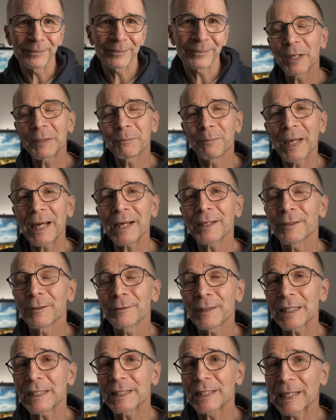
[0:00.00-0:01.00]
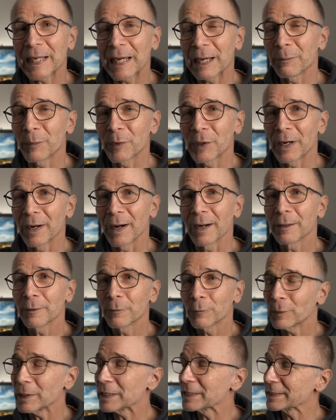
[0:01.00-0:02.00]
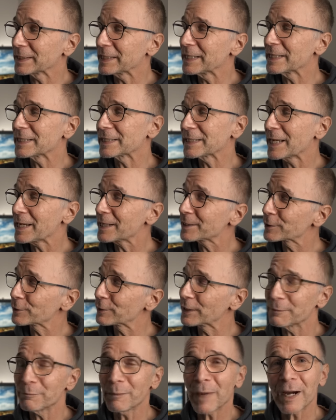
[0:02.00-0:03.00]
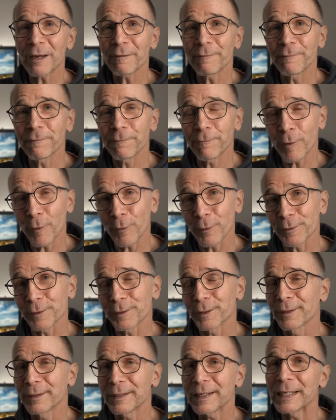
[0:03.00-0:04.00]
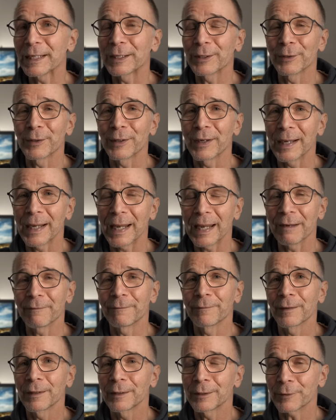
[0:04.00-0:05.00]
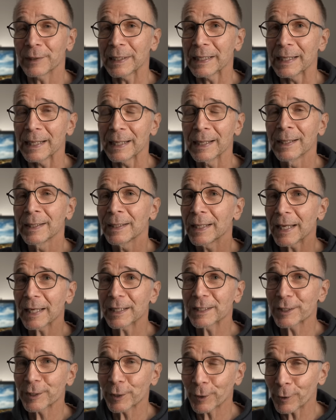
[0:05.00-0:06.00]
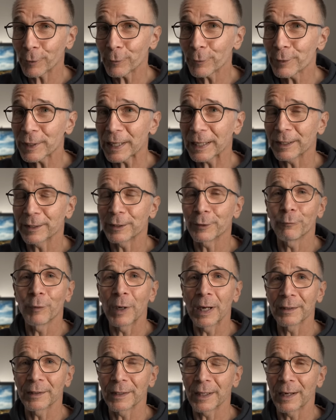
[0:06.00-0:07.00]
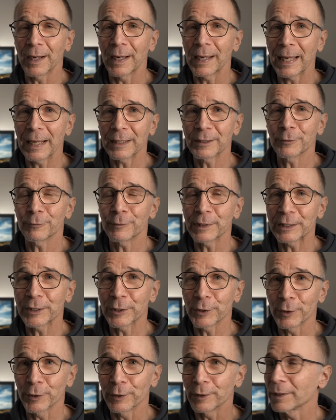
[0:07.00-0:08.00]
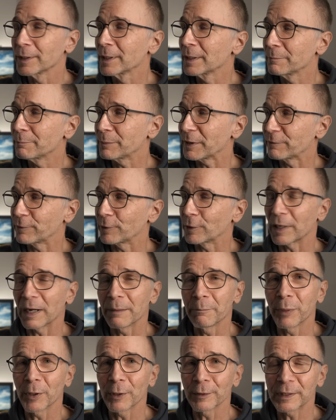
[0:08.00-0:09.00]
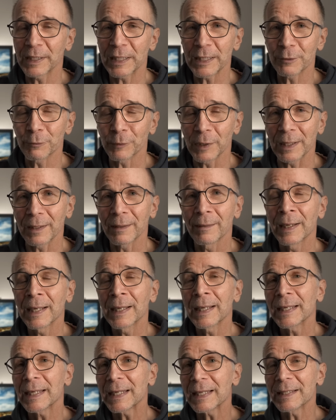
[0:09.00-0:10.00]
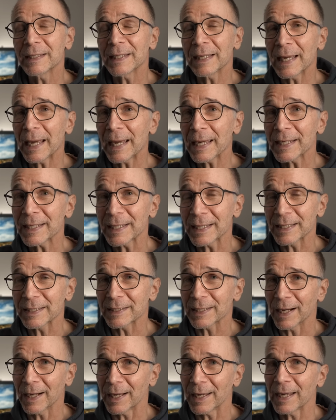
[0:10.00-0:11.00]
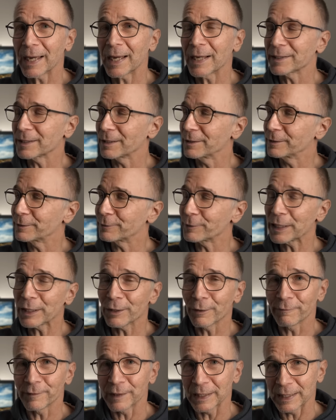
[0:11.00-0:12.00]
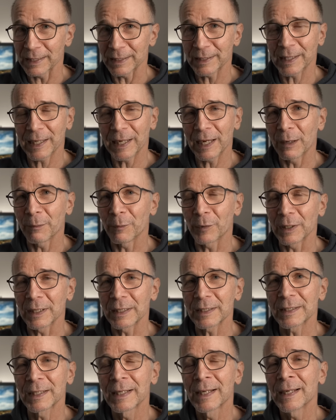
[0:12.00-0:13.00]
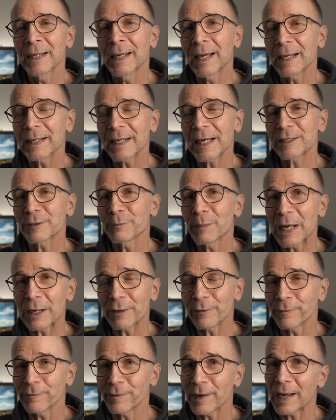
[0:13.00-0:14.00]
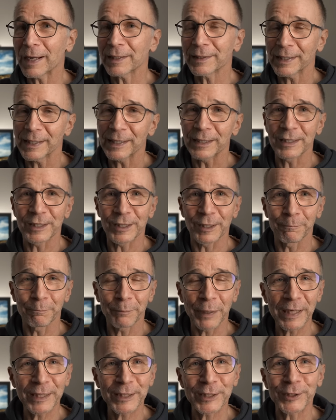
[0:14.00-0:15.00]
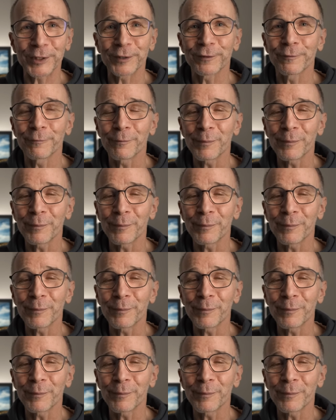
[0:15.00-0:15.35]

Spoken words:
But back to this camera, which is actually my fourth Nikon F3, excluding the one that I had to return before I bought this one. In the 80s, I had three of these cameras. And as a matter of fact, here's a picture of